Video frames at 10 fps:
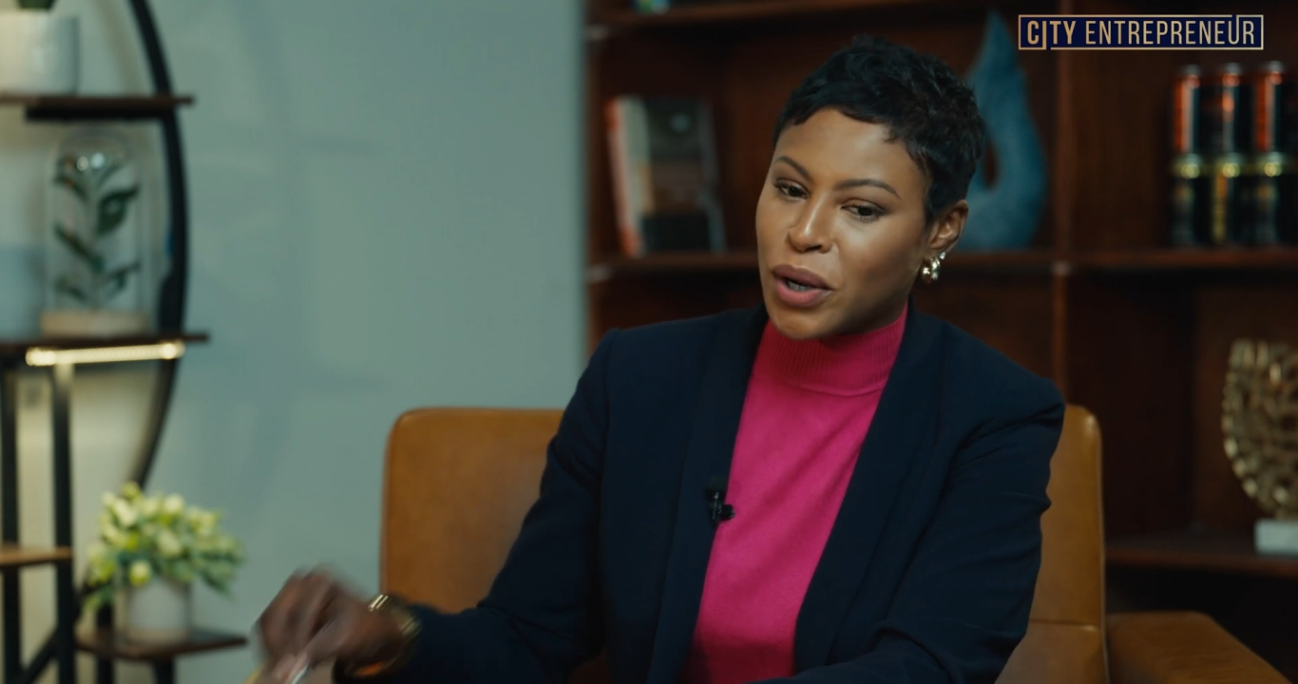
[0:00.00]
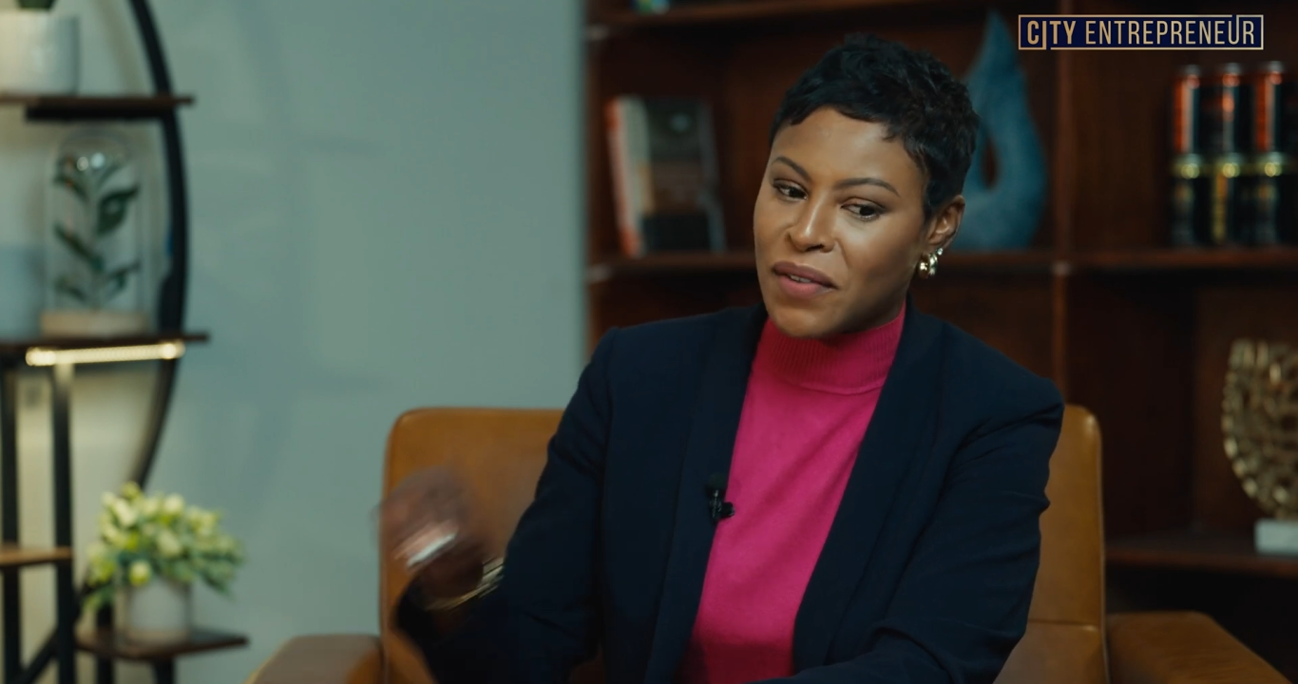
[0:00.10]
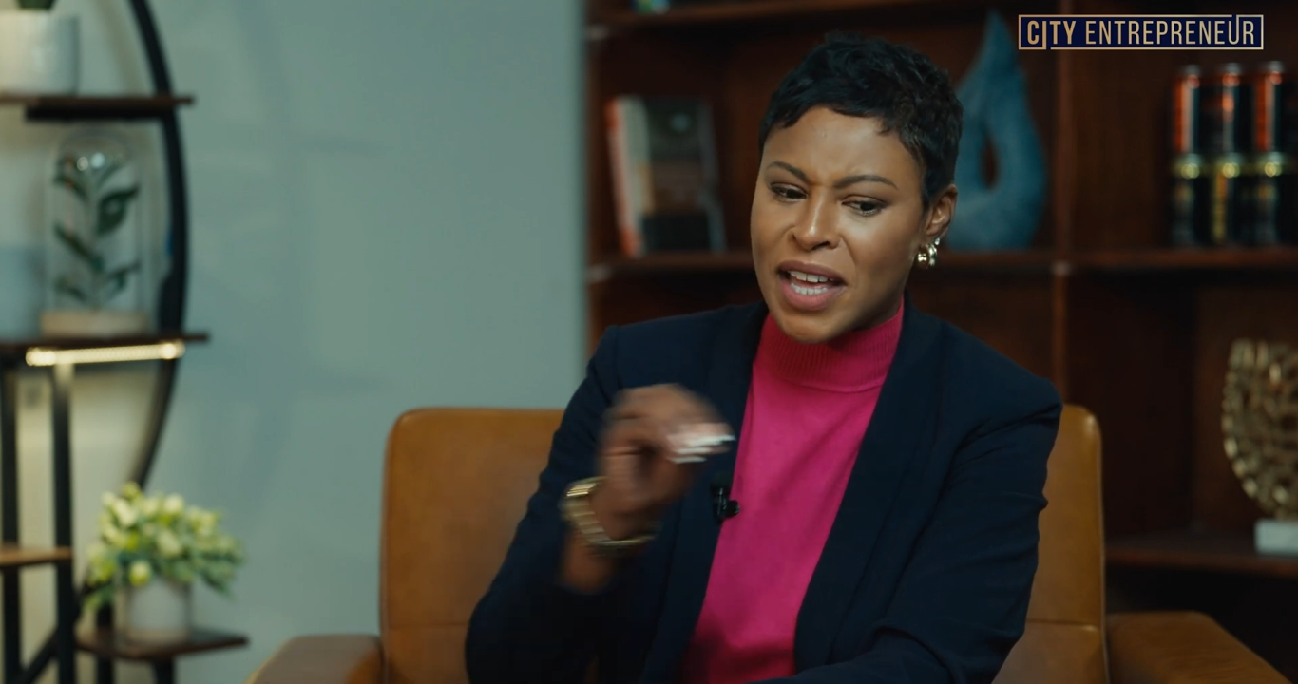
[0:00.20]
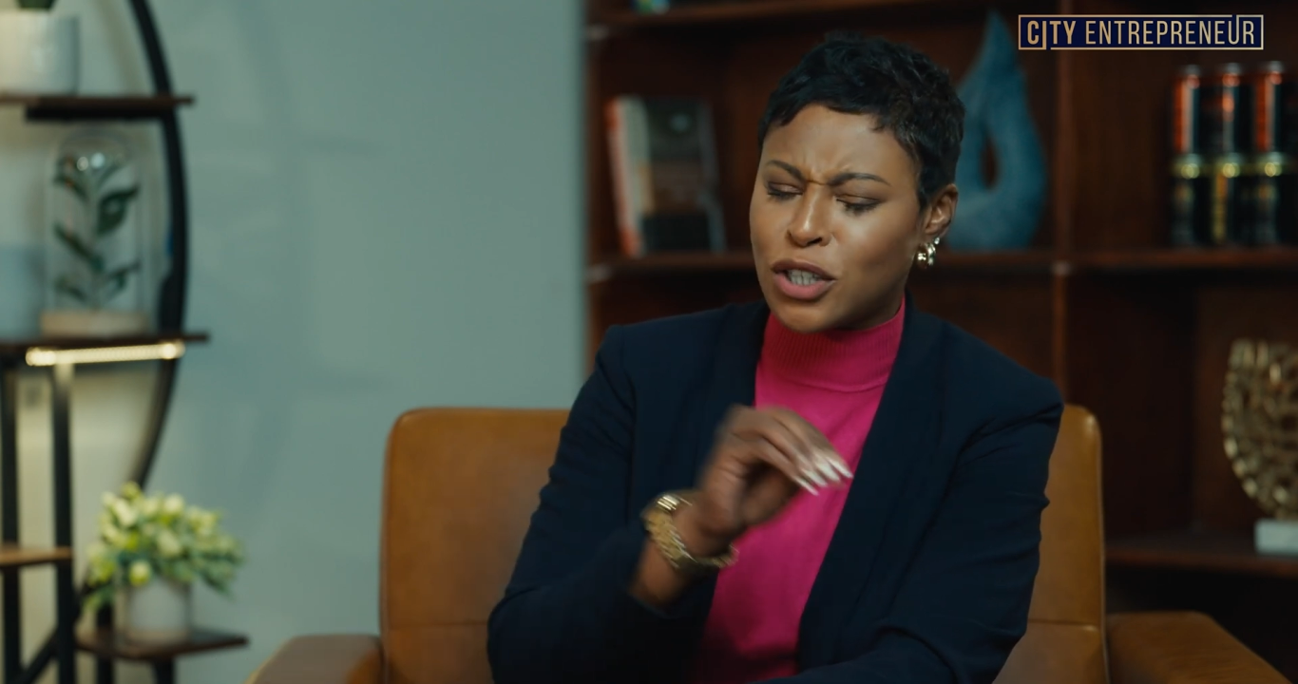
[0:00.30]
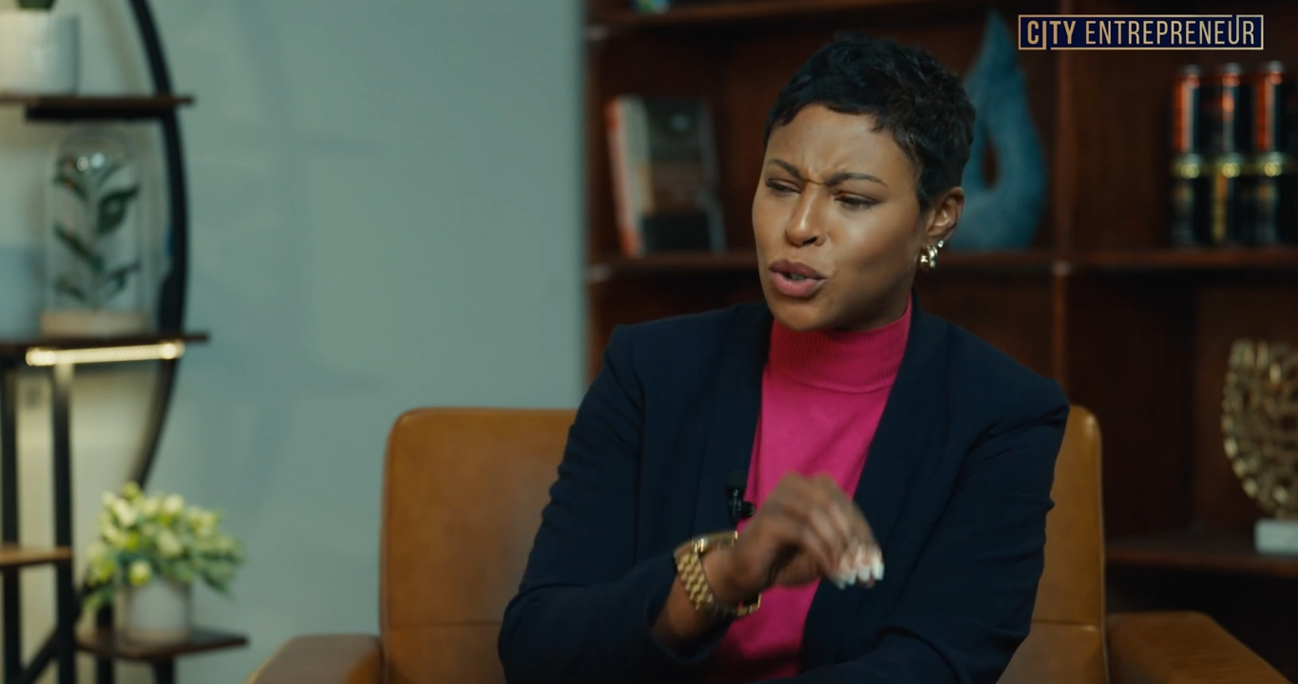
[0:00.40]
or
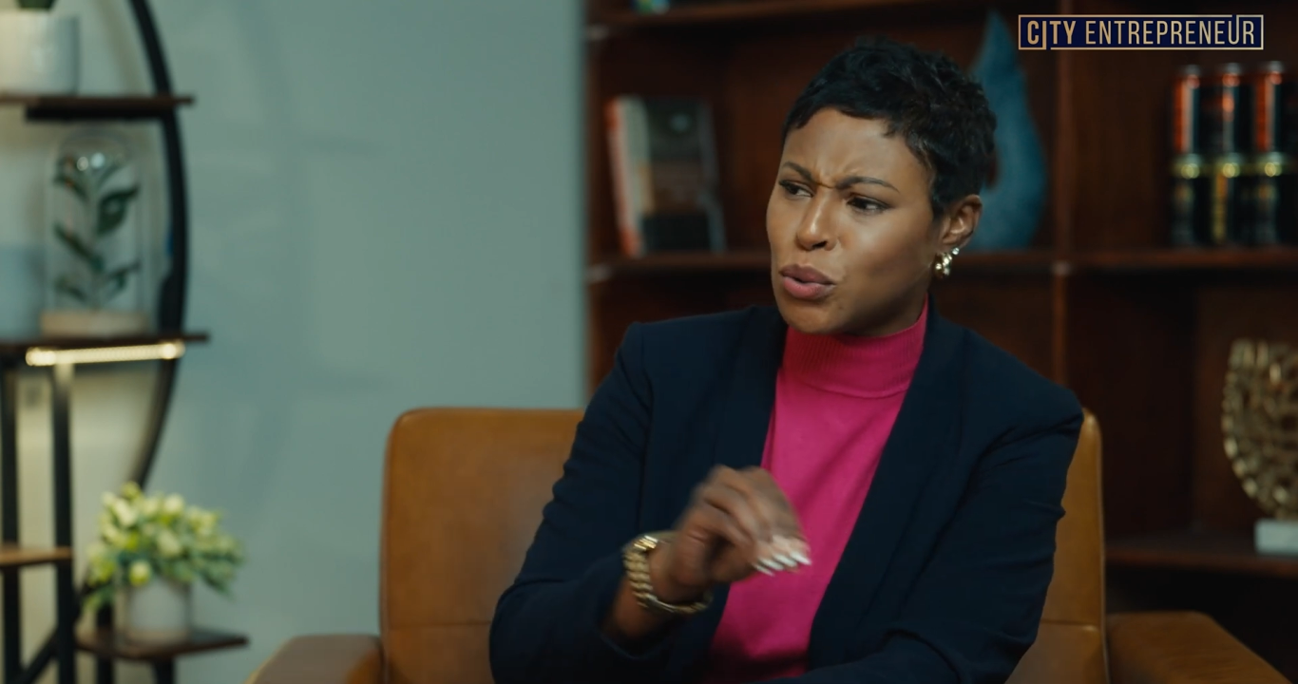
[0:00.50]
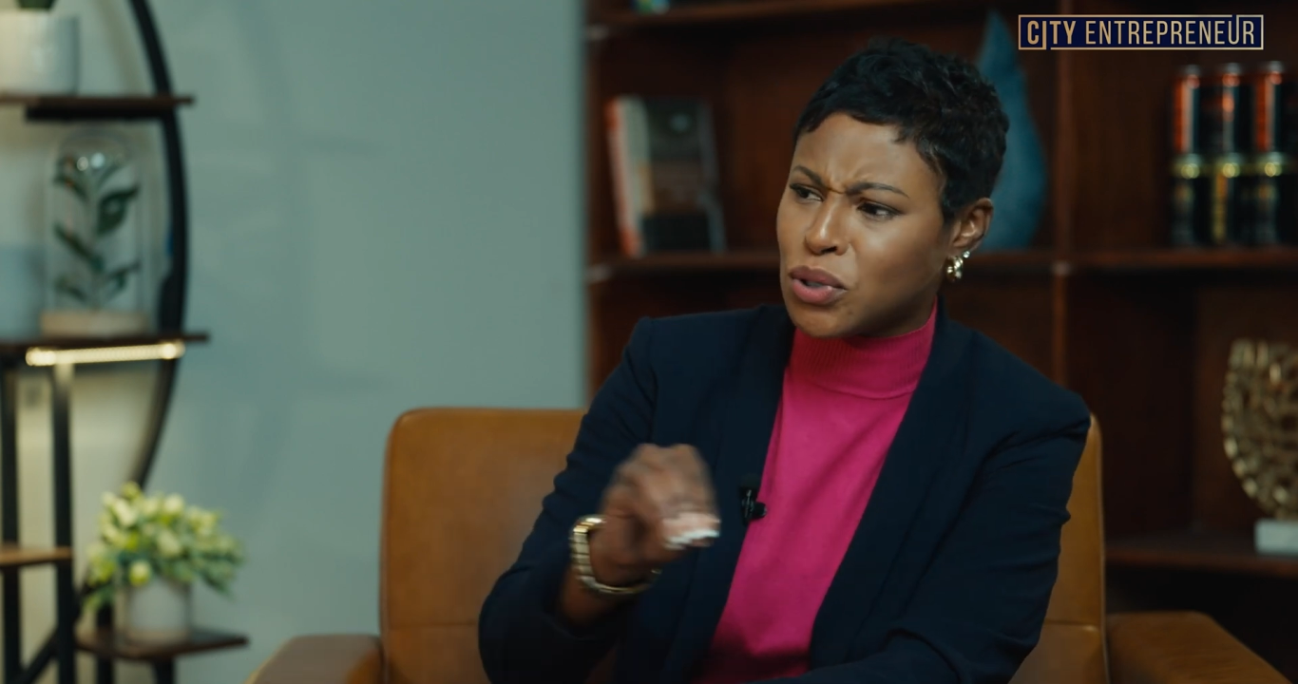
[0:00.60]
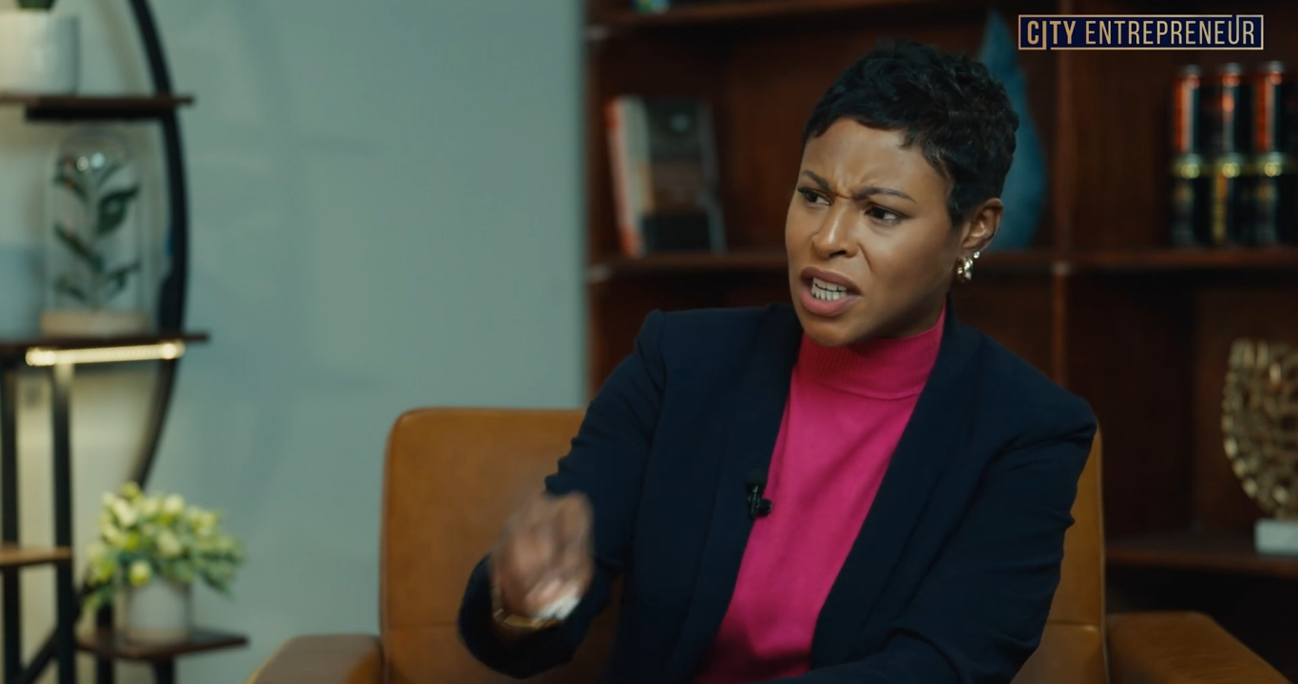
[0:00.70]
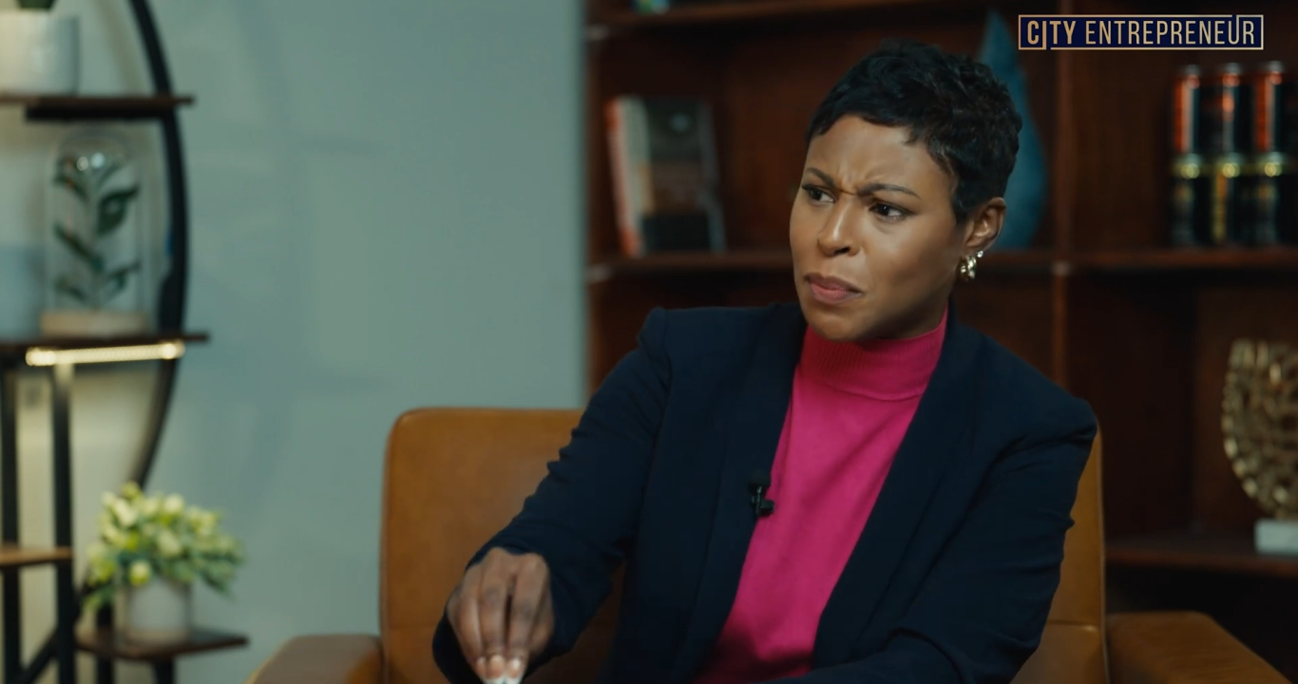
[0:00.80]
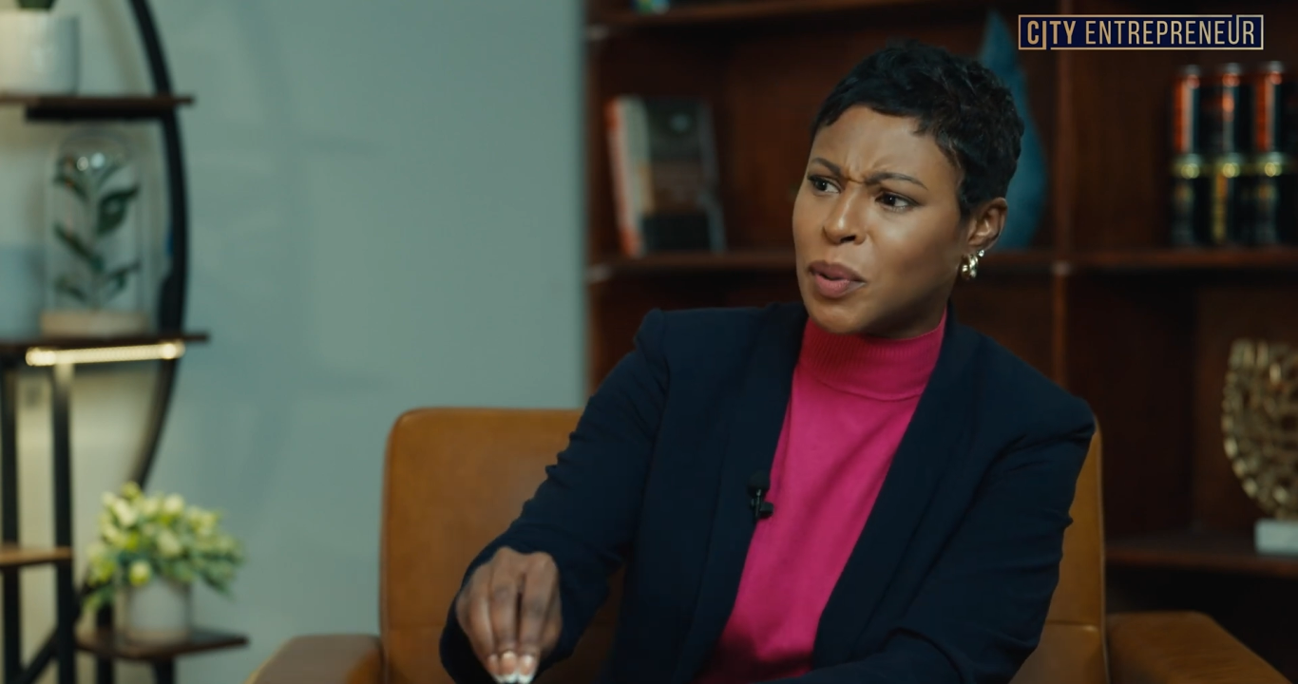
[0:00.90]
if they do see